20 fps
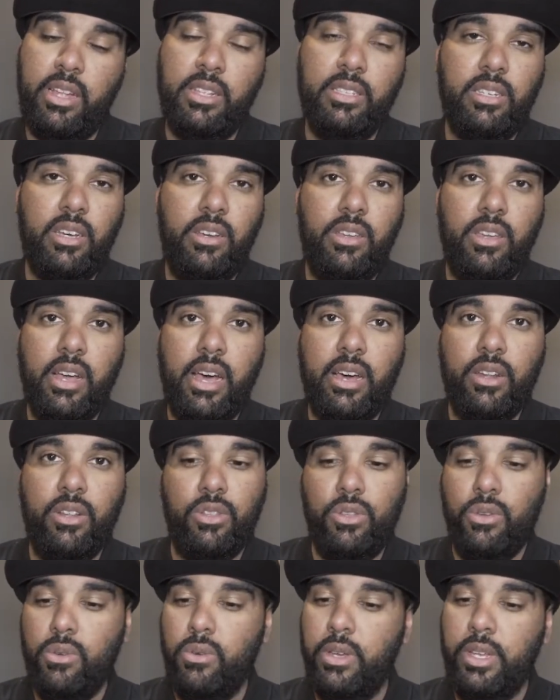can tell you how
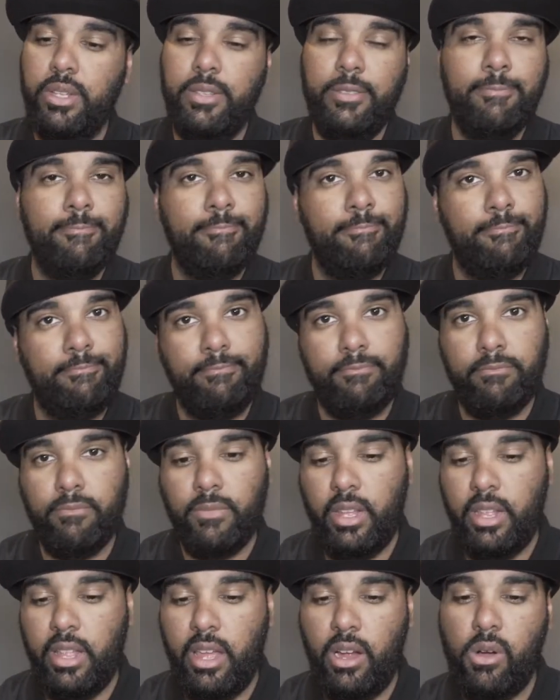to do it,
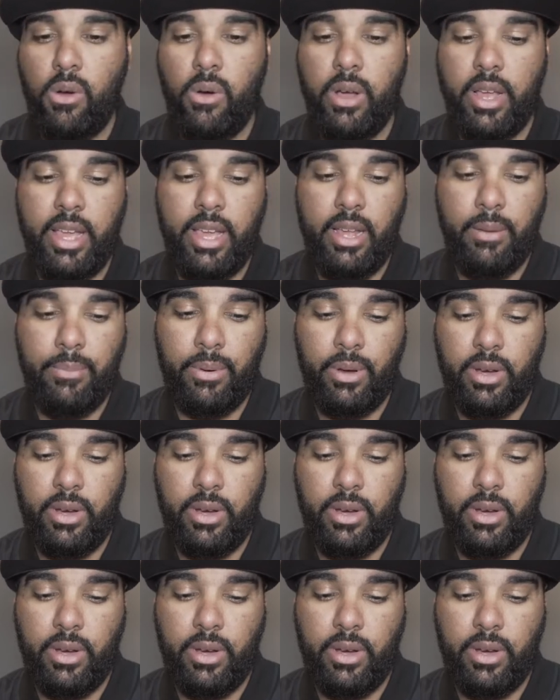then go ahead.